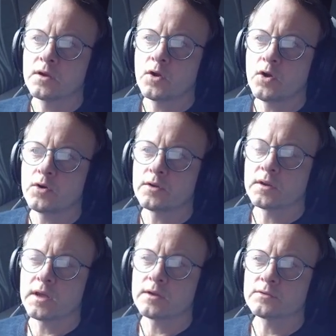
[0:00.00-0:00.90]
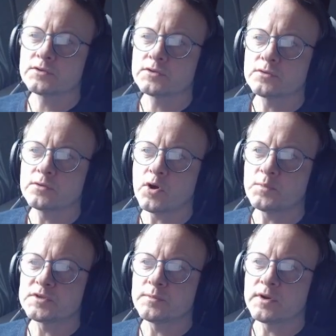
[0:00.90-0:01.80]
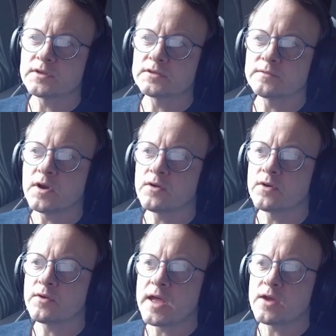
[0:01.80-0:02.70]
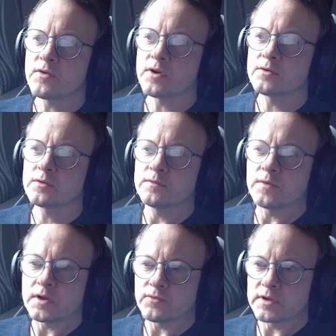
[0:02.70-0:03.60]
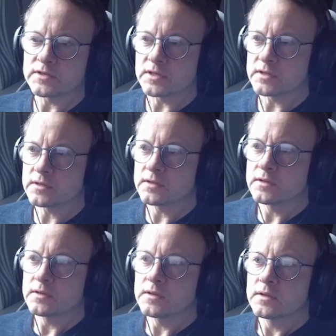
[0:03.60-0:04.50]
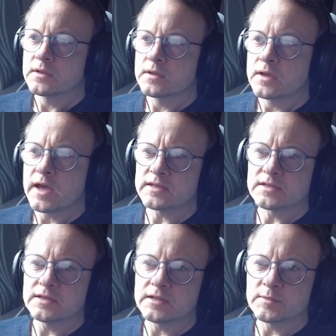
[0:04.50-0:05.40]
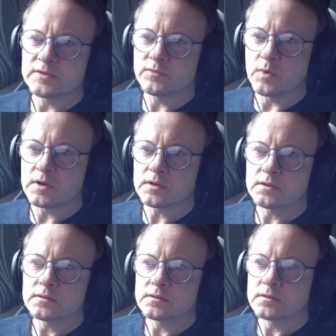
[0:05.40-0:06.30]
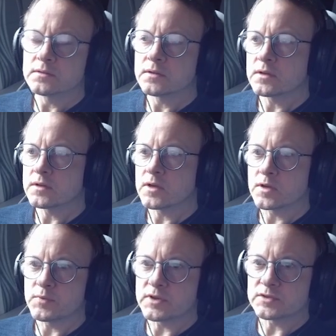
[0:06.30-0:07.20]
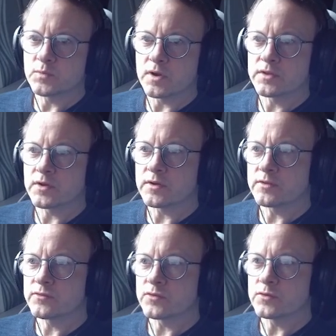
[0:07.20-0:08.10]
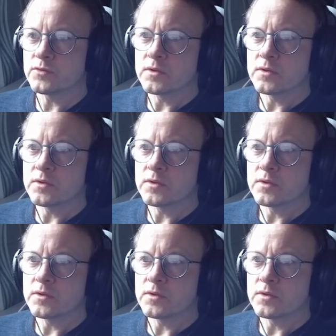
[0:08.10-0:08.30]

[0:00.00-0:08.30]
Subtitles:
on how to optimize the Varjo Aero for iRacing, and it's a little bit of work, but it's worth going through.